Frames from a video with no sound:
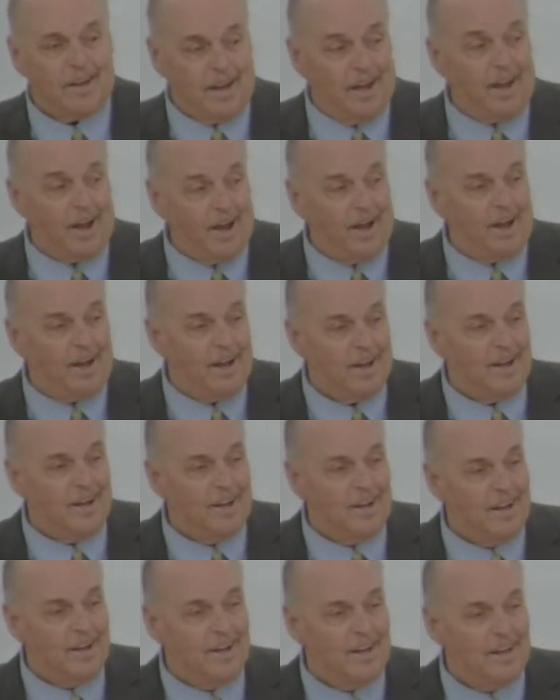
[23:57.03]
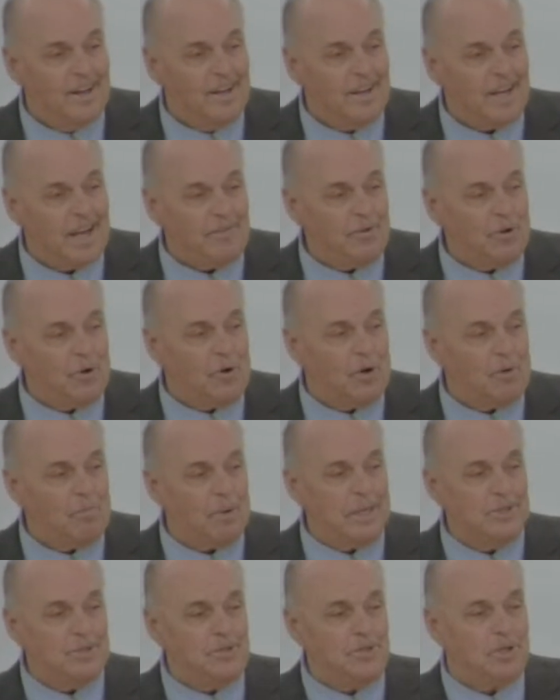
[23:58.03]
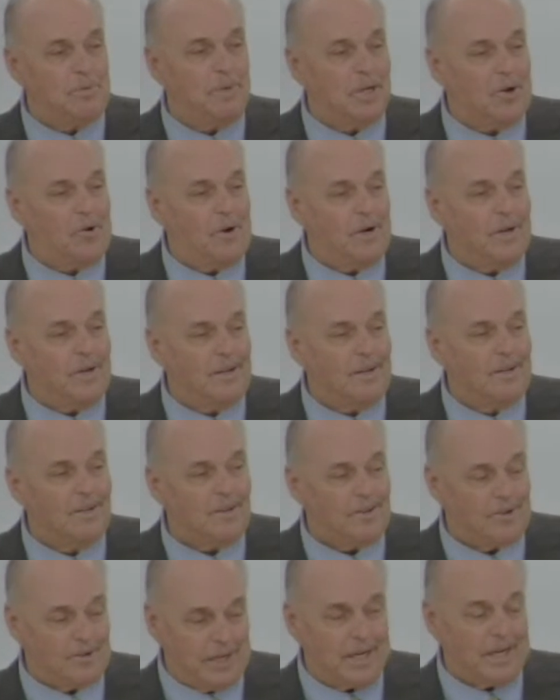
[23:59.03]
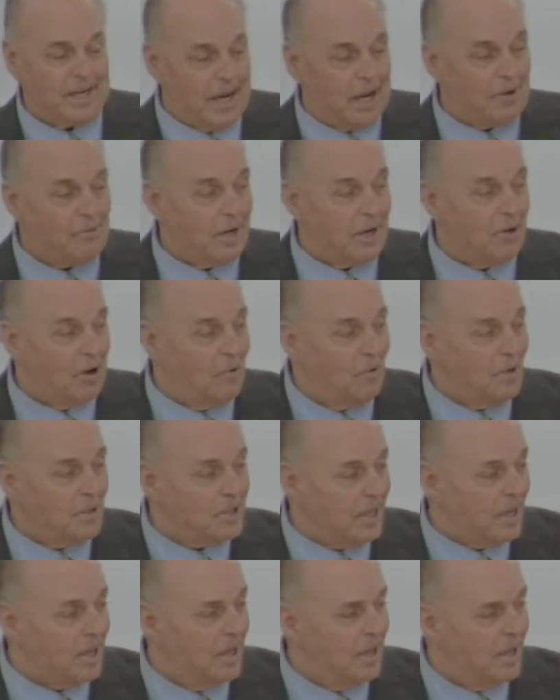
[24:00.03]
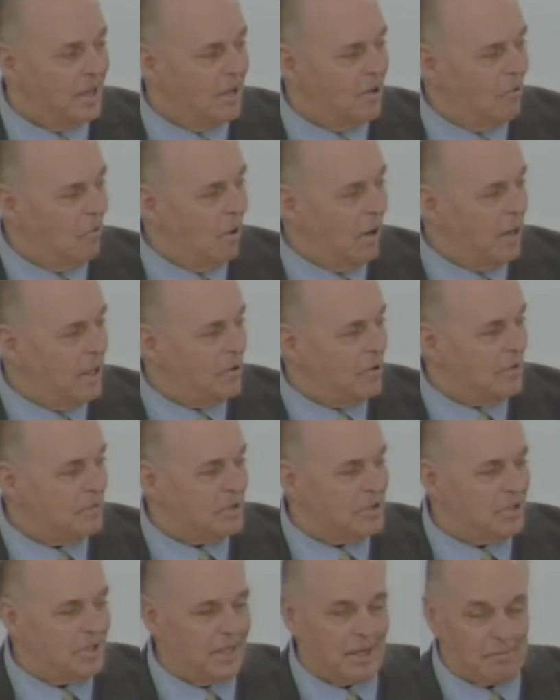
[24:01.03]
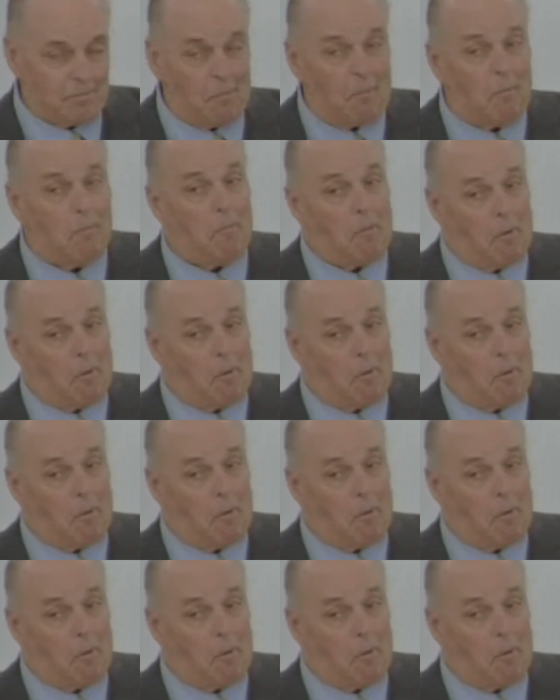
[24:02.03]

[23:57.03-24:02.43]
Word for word: Yeah. If you go to a place you shouldn't be going, you're taking God right along with you. Well, he'll never see it.